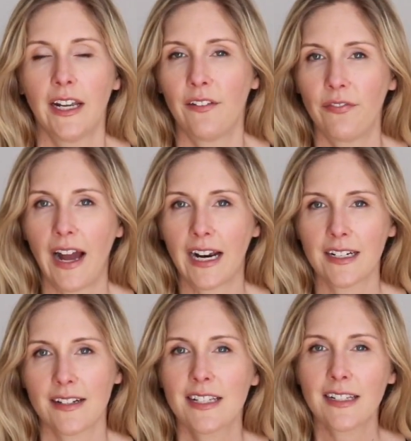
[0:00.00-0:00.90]
In
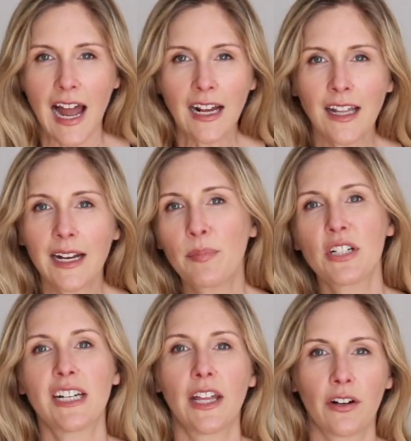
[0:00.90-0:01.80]
fact, Slackline put
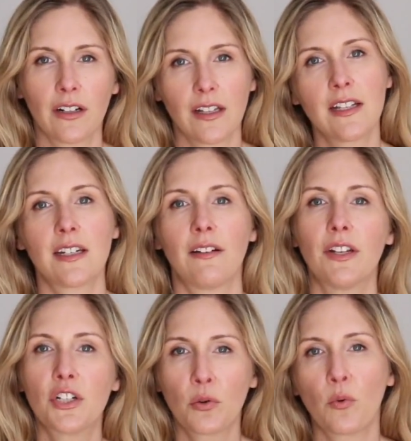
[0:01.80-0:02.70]
together a list of
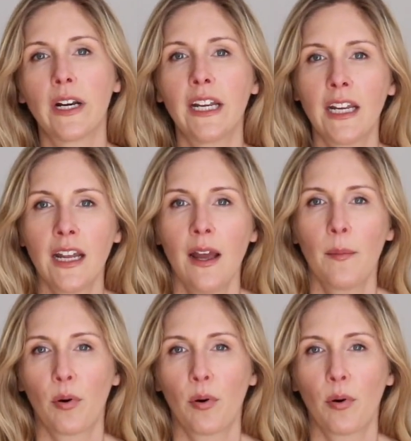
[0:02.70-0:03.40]
the 20